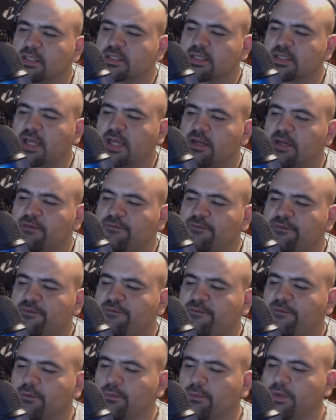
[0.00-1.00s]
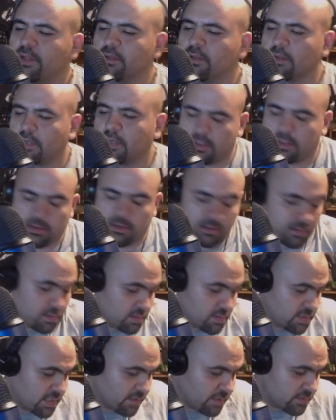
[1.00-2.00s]
kind of for real. Okay,
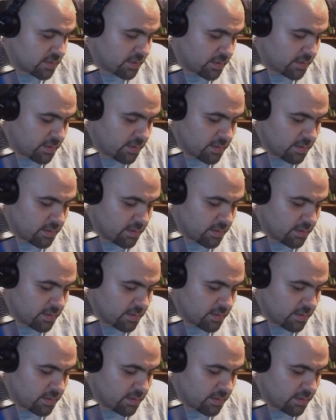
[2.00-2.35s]
sounds good.